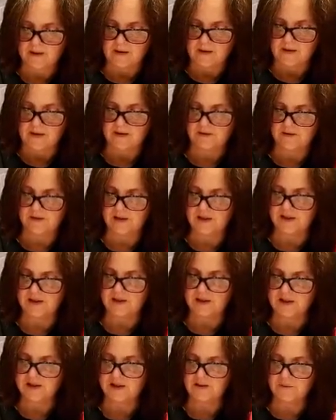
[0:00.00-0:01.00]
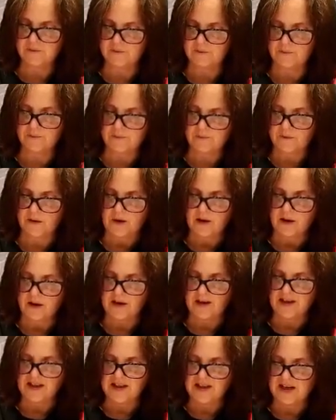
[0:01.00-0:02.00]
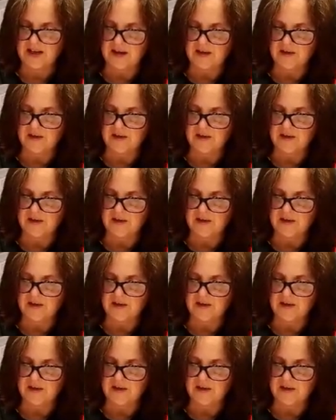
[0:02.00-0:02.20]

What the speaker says: As I said, I didn't get